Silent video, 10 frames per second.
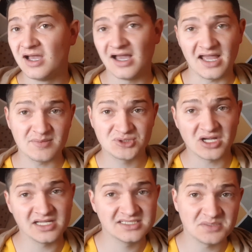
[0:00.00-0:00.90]
I am
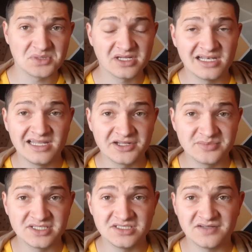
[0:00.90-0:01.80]
trying something a little
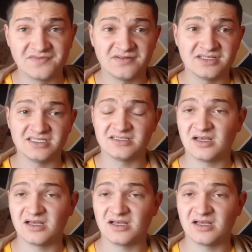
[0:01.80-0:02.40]
bit different in